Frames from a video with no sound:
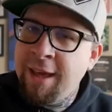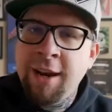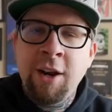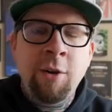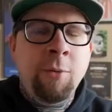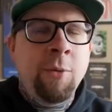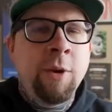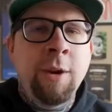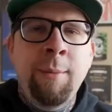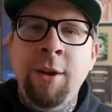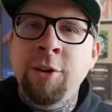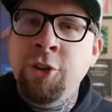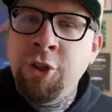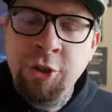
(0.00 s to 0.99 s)
And I don't worry
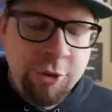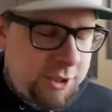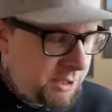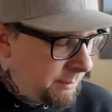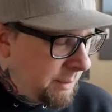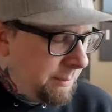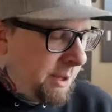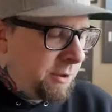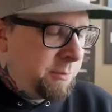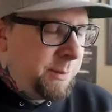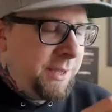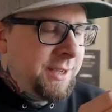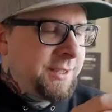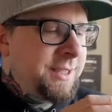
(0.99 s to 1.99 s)
about juice in my mouth
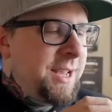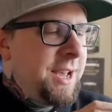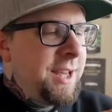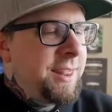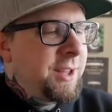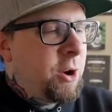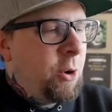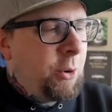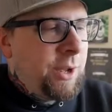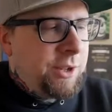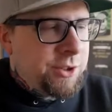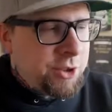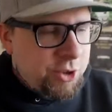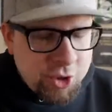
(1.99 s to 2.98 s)
because the
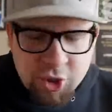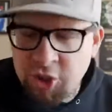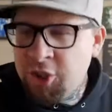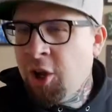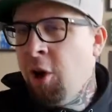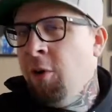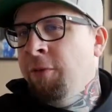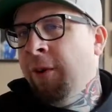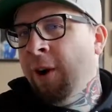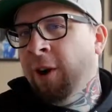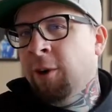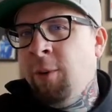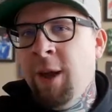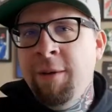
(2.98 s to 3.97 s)
coils are so
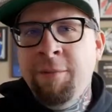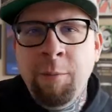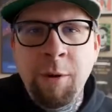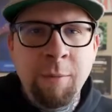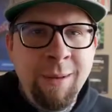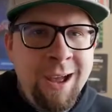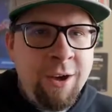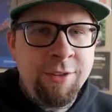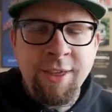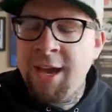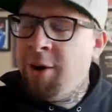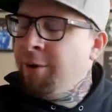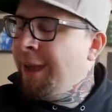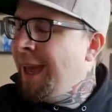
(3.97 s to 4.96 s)
far away from your mouth.
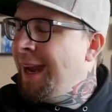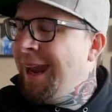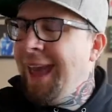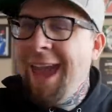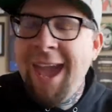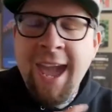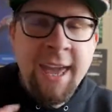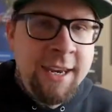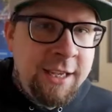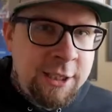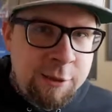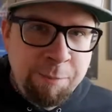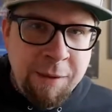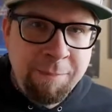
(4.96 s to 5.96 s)
I don't get any
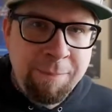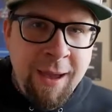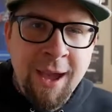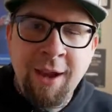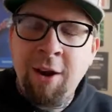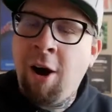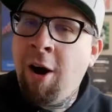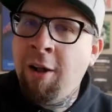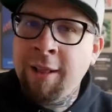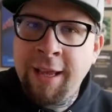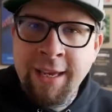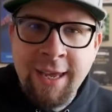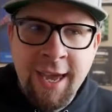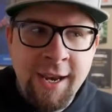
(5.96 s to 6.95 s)
spit back. All
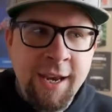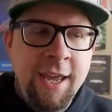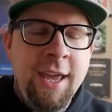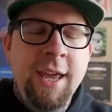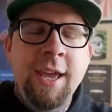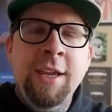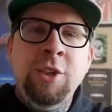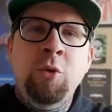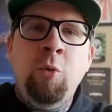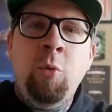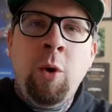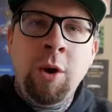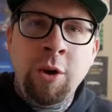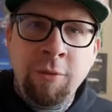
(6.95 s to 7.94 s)
I get is
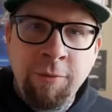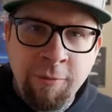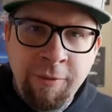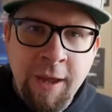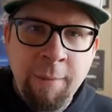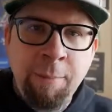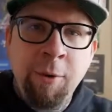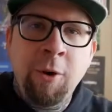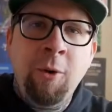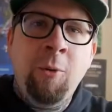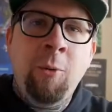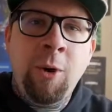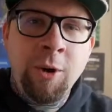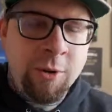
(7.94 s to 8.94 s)
wonderful vapor,
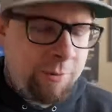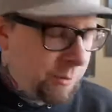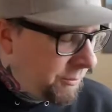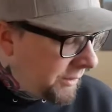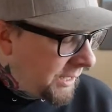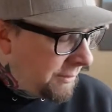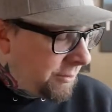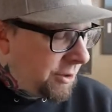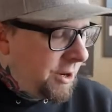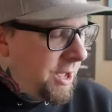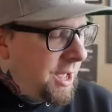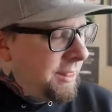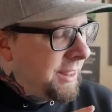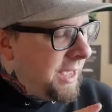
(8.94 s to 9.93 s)
wonderful flavor.
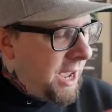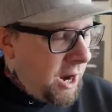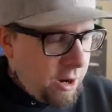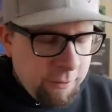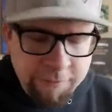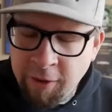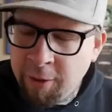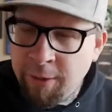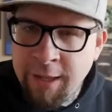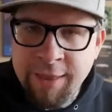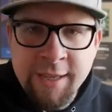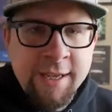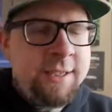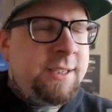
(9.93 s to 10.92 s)
The airflow
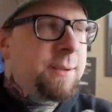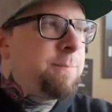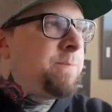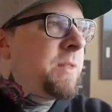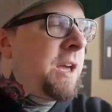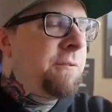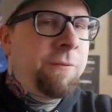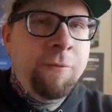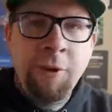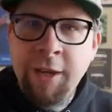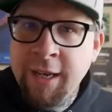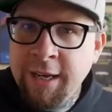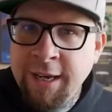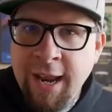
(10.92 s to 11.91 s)
on this, they
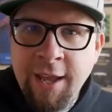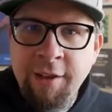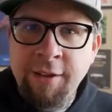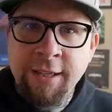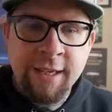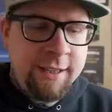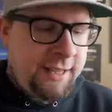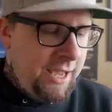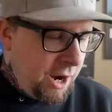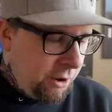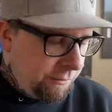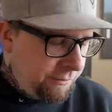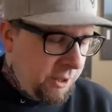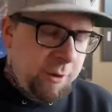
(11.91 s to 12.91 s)
freaking nailed it. The
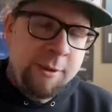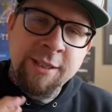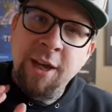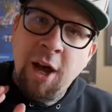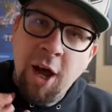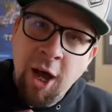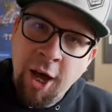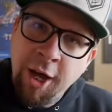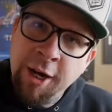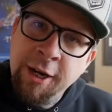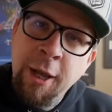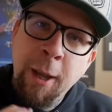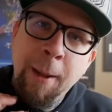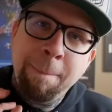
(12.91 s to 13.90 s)
airflow is
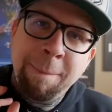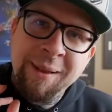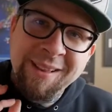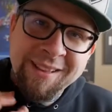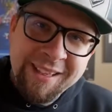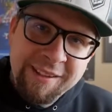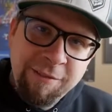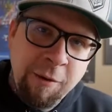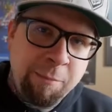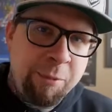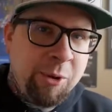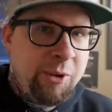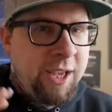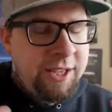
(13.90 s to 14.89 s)

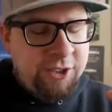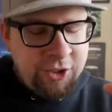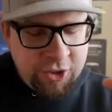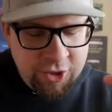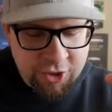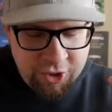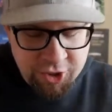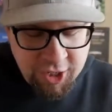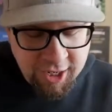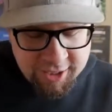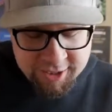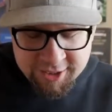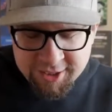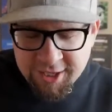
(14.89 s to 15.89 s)
unbelievable. It's
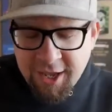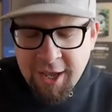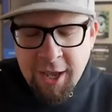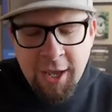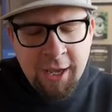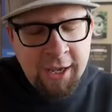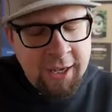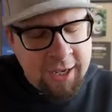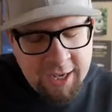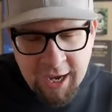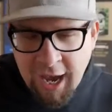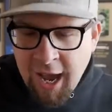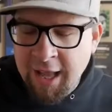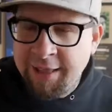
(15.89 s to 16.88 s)
just,
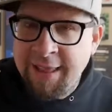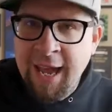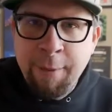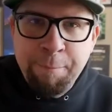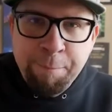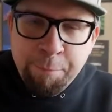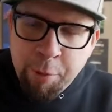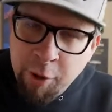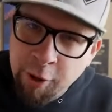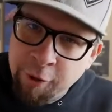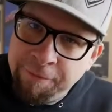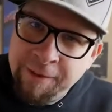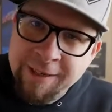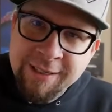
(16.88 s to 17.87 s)
God, that
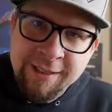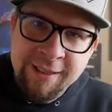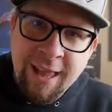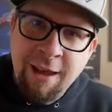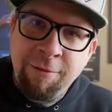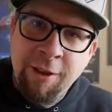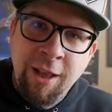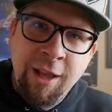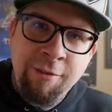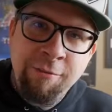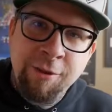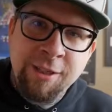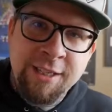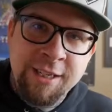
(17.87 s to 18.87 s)
perfect level
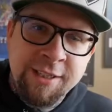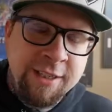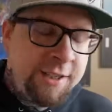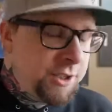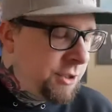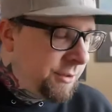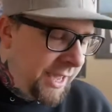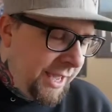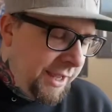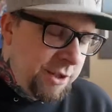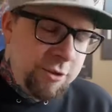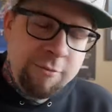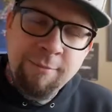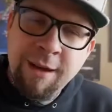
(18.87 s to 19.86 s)
of resistance. You can't
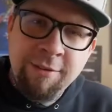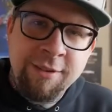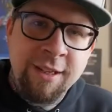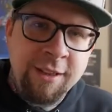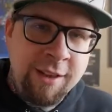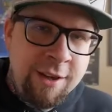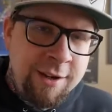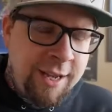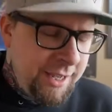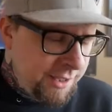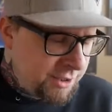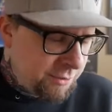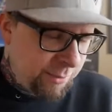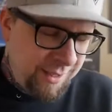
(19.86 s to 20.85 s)
do mouth to lung
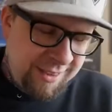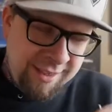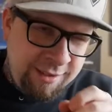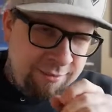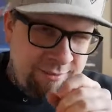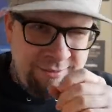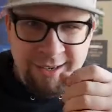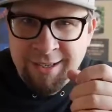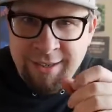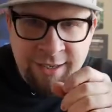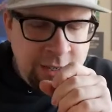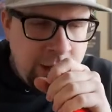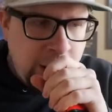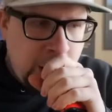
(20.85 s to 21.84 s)
hits with it,
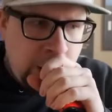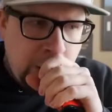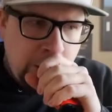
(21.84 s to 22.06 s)
really?